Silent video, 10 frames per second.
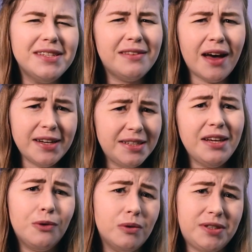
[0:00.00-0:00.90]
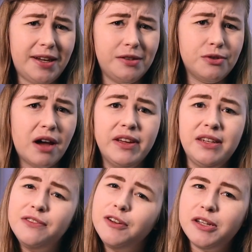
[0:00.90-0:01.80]
it's the I T cortex driving
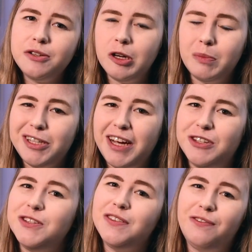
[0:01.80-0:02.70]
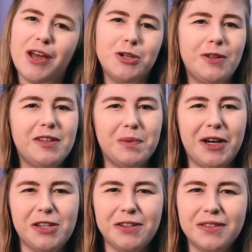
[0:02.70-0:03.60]
different interpretations of facial
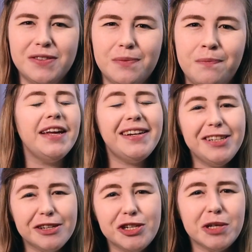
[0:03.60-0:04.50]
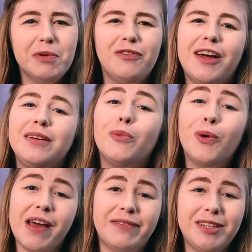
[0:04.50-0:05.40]
expressions. In addition to providing
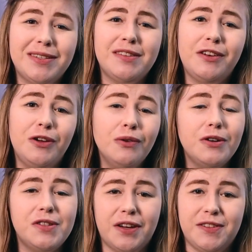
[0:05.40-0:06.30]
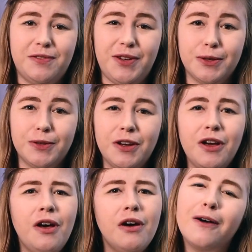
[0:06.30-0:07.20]
more evidence in the neuroscience field,
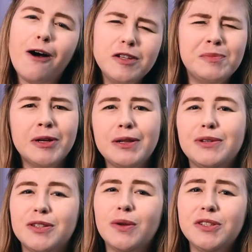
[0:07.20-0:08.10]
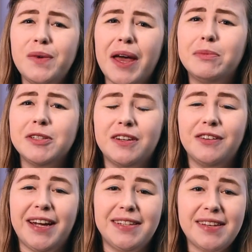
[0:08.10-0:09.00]
Carr's model was also able to
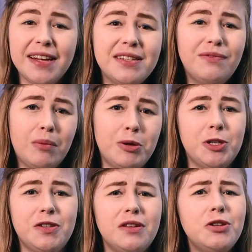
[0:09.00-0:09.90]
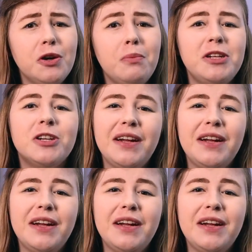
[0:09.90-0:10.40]
create sets of images that show much